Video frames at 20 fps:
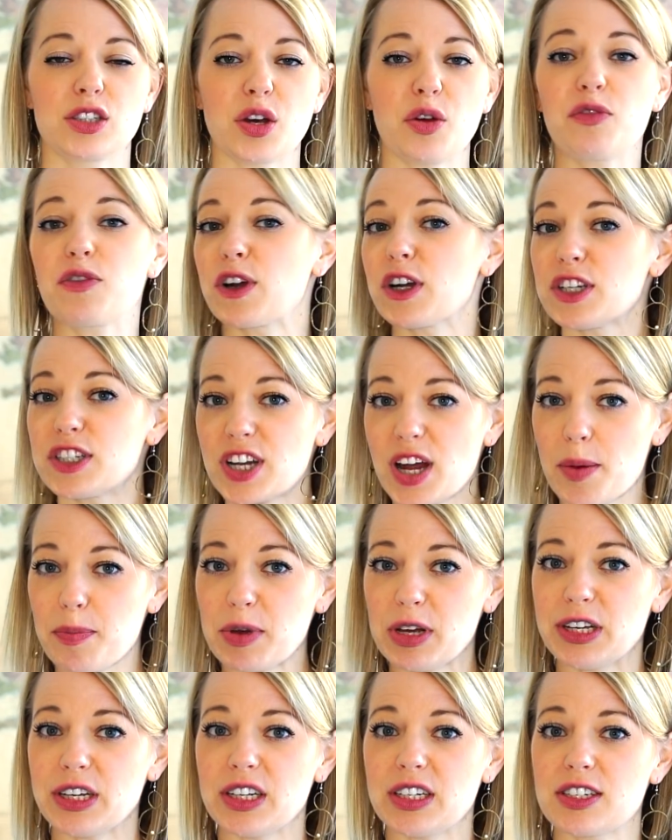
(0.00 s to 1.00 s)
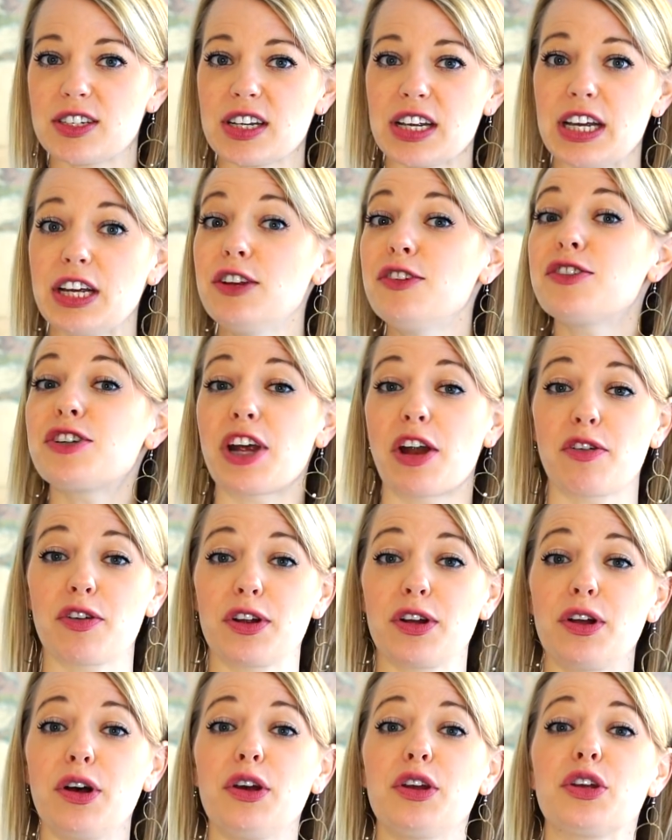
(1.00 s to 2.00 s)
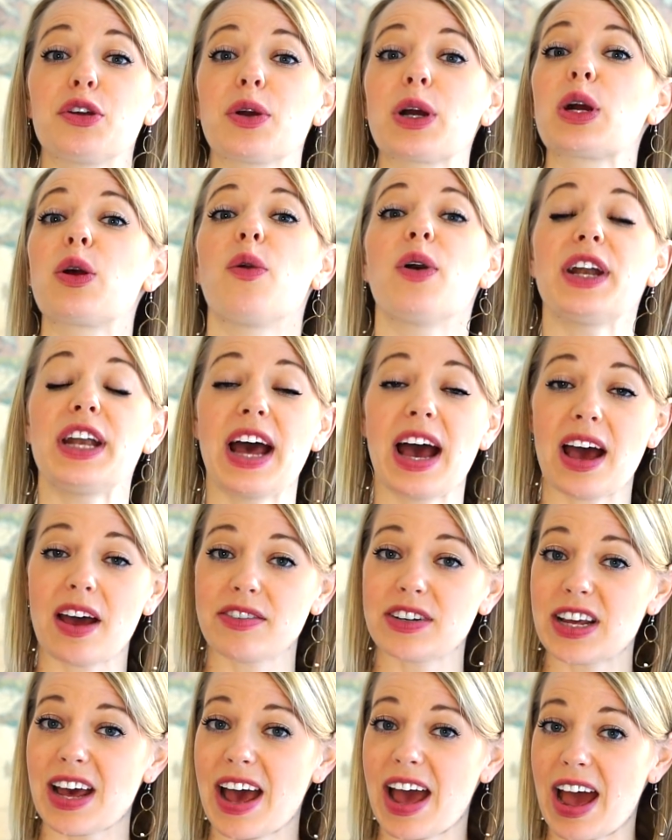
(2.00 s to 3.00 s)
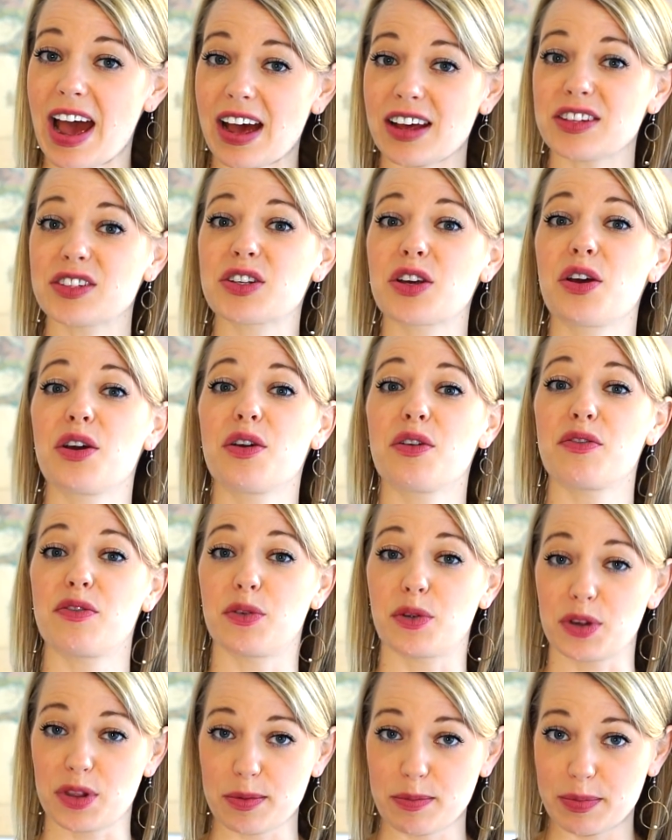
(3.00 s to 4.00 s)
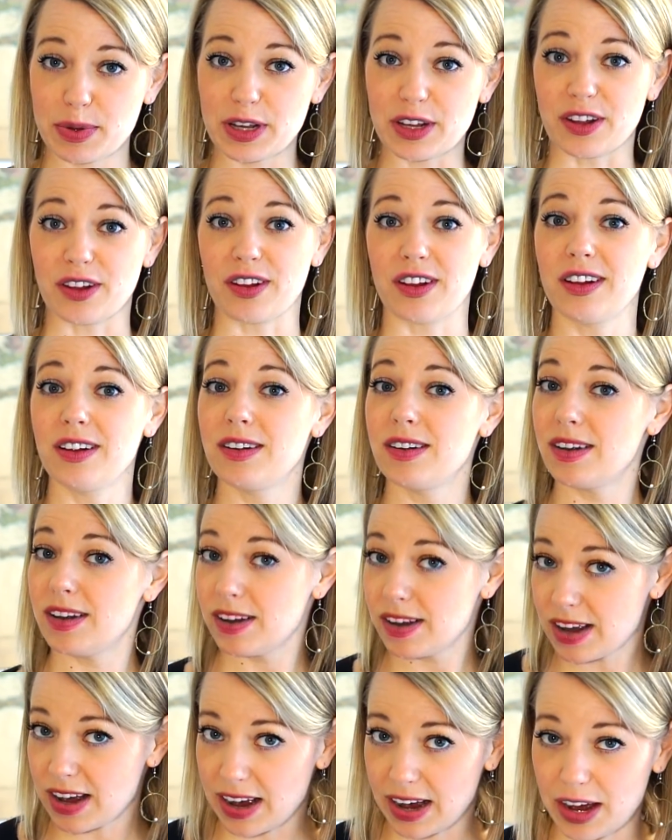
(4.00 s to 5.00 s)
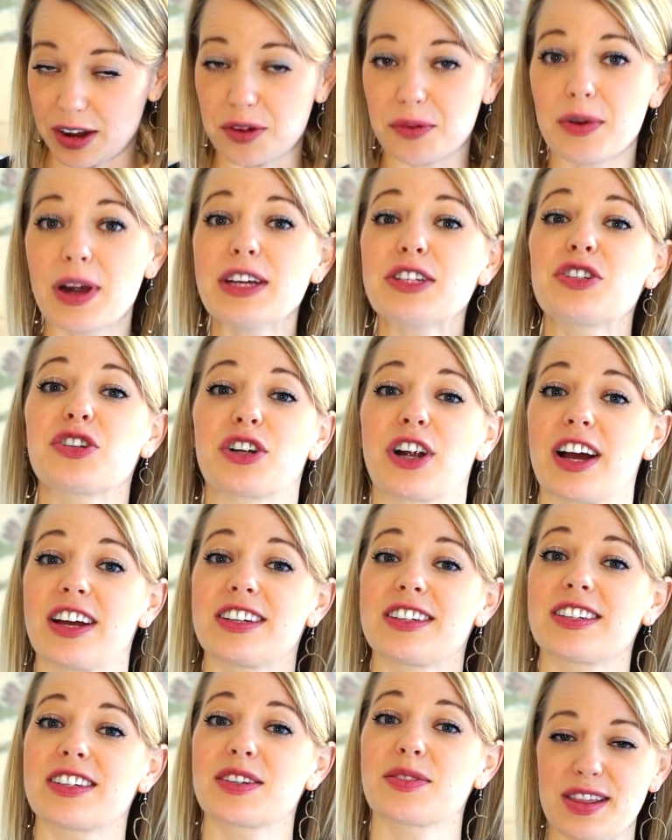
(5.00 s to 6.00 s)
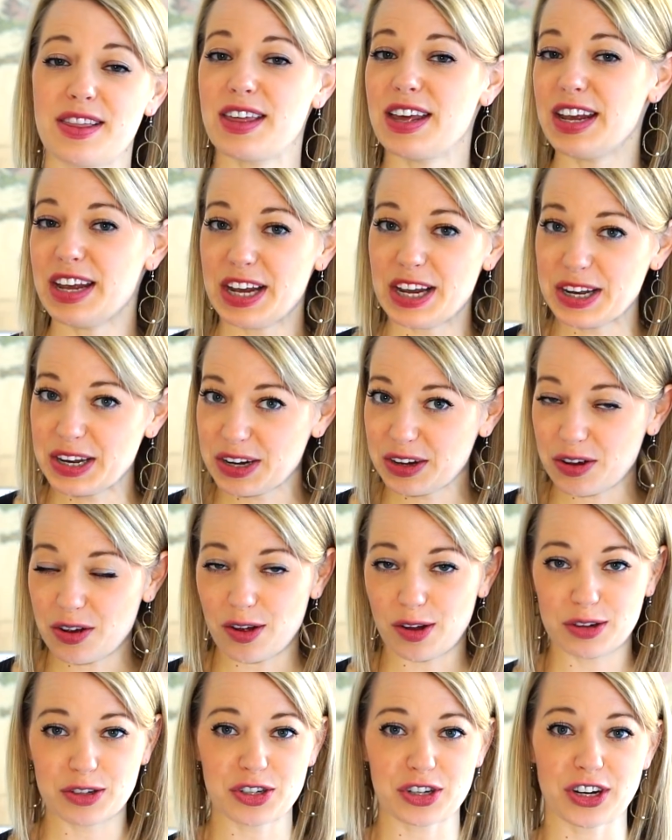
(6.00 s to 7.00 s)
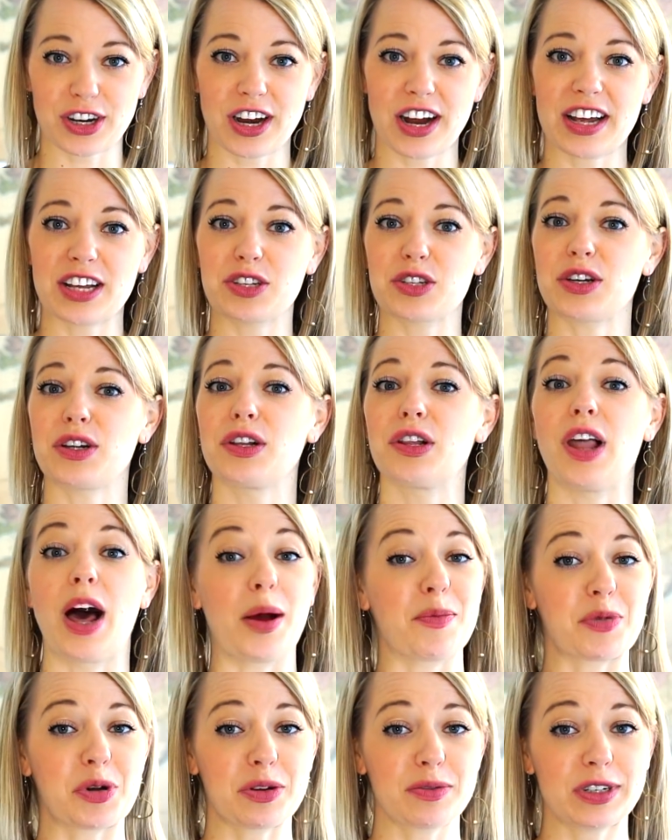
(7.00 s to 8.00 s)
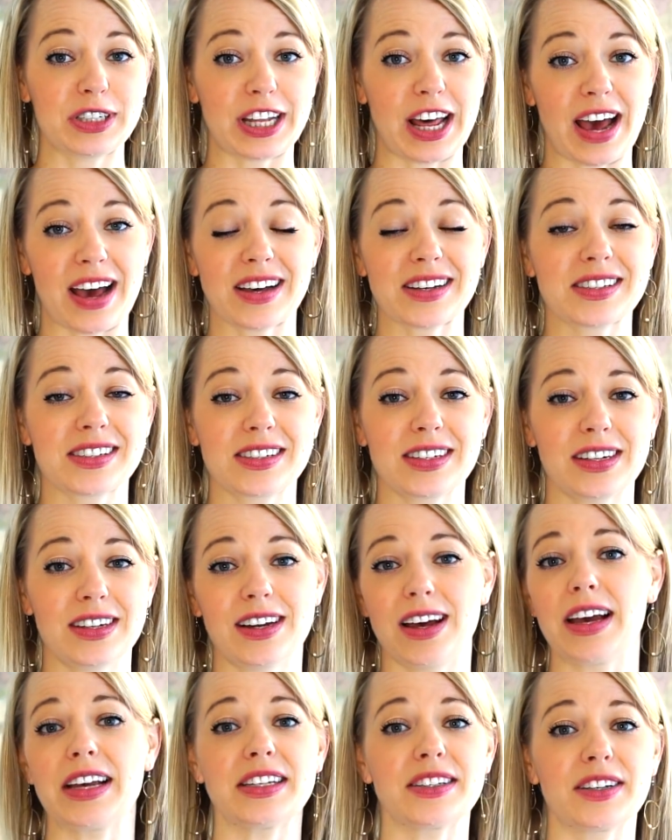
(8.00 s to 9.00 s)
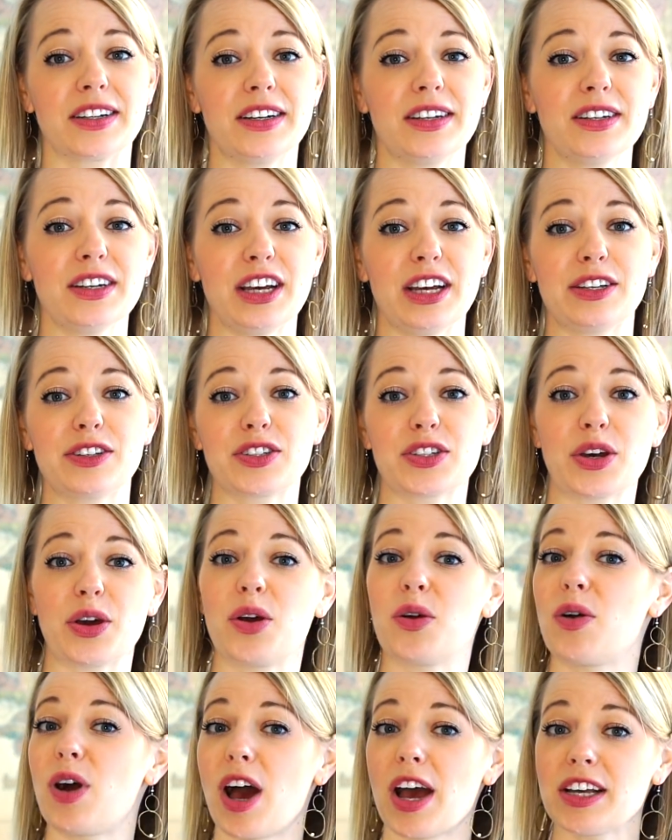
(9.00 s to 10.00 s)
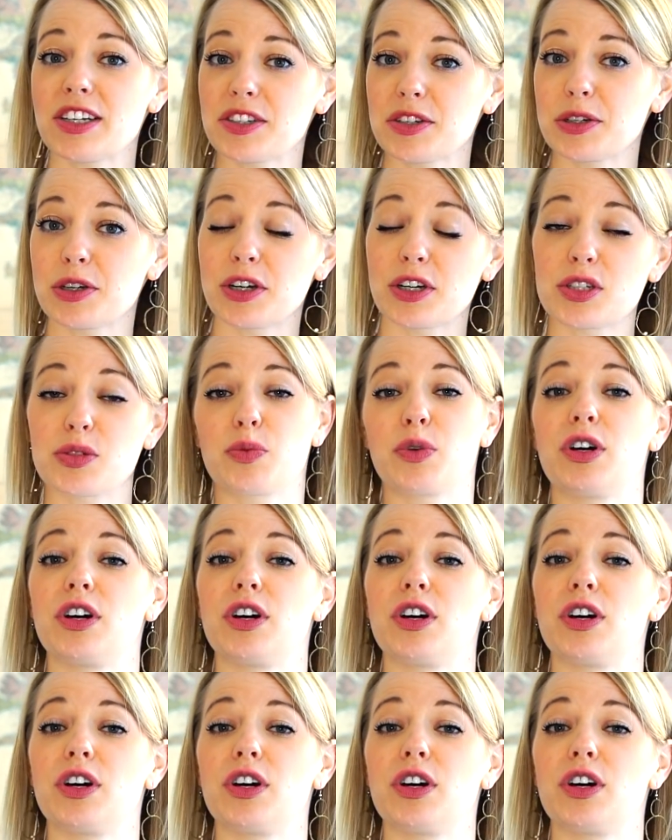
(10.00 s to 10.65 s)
So first up is, in general, you're going to have to ask for the bill at a restaurant. The eating culture is a lot more relaxed in Iceland, and so Icelanders